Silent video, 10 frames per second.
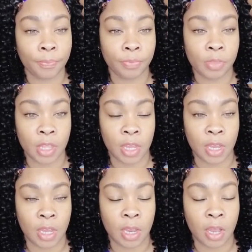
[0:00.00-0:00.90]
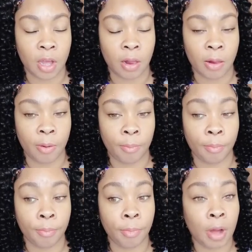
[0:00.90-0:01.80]
the um,
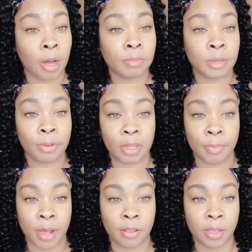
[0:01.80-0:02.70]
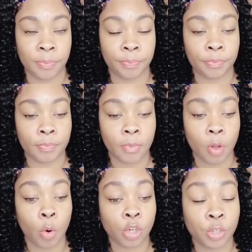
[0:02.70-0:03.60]
mom typically by then,
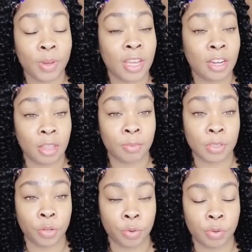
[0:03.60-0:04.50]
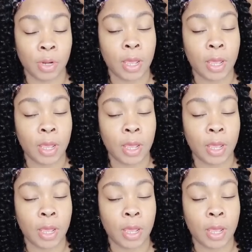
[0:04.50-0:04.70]
or she'll be getting them soon.